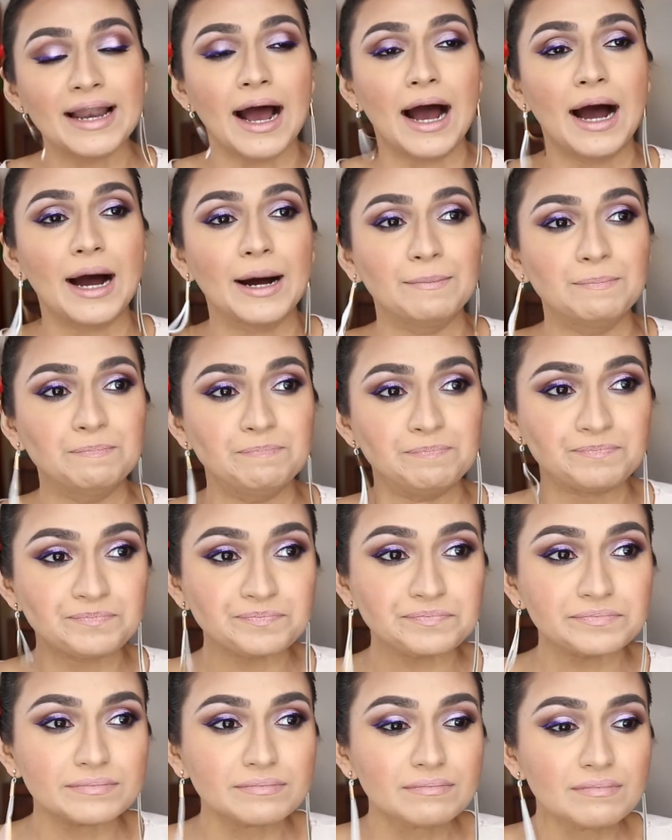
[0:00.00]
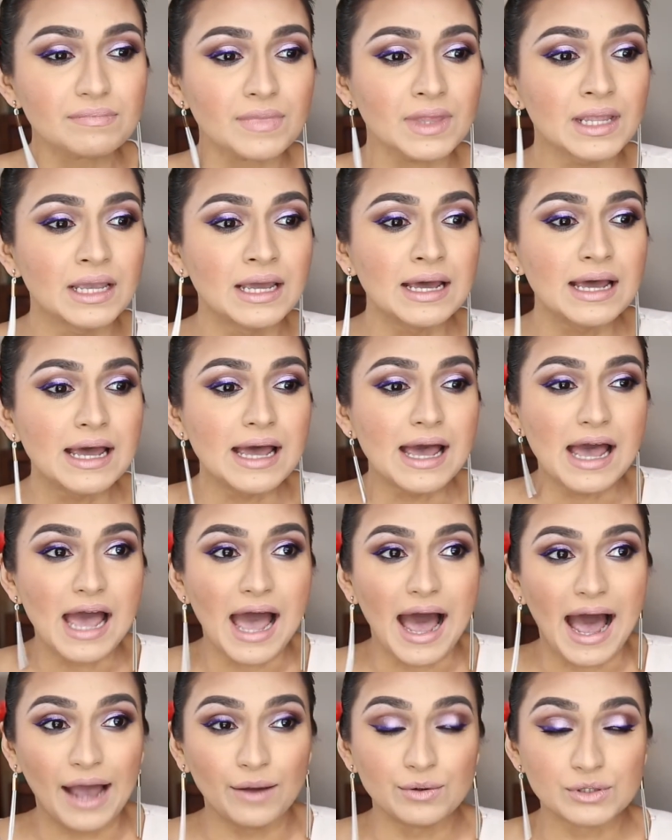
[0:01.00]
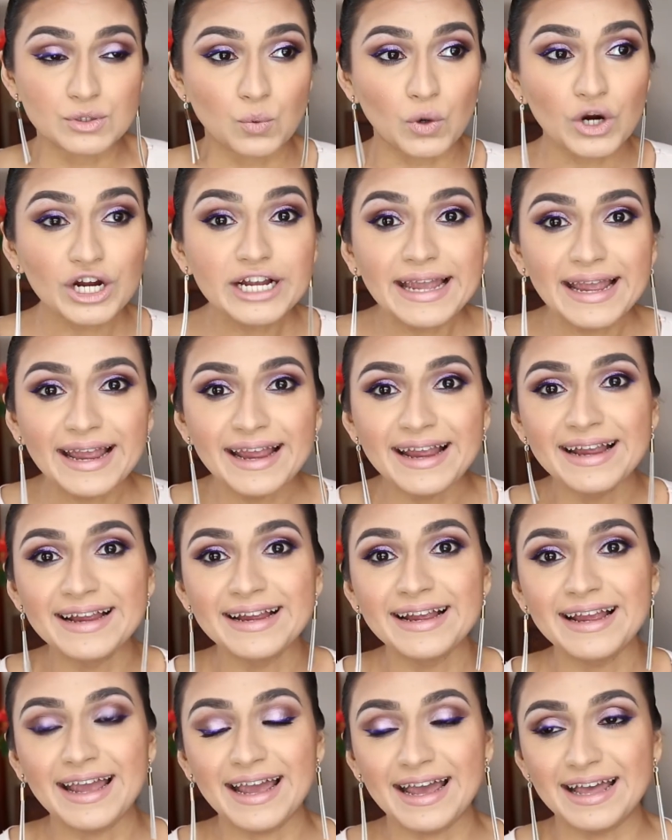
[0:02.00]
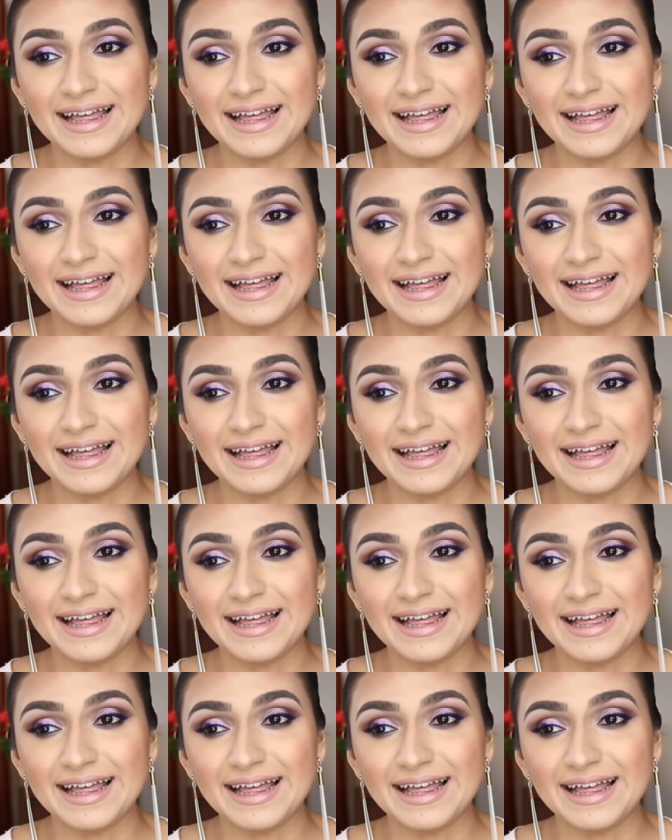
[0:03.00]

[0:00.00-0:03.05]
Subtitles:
I was working.